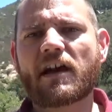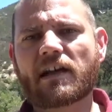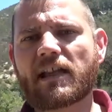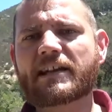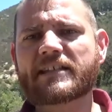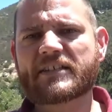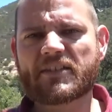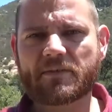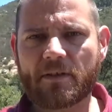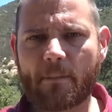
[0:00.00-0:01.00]
A lot of
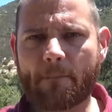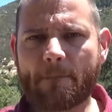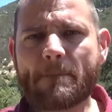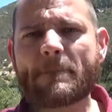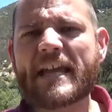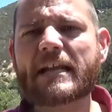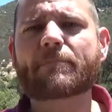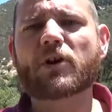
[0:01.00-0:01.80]
these big